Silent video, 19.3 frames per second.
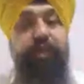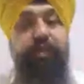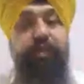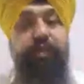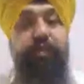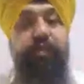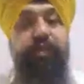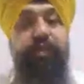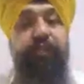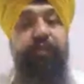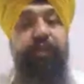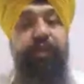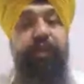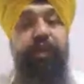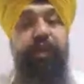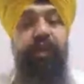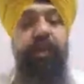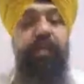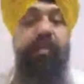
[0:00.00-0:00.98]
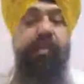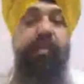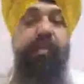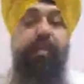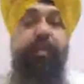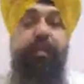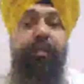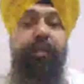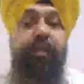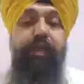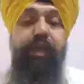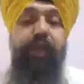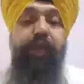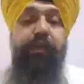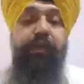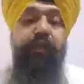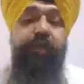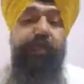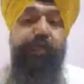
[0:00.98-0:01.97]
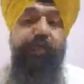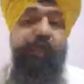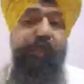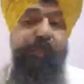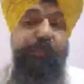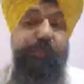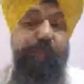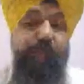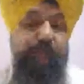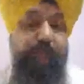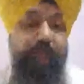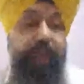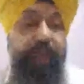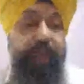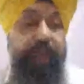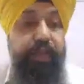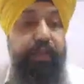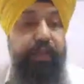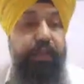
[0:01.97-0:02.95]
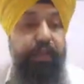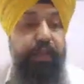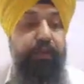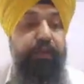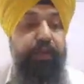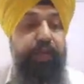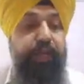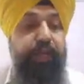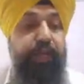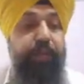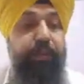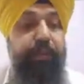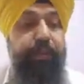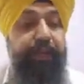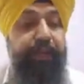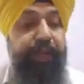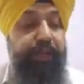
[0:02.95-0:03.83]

So it means when our time will come, when our turn will come,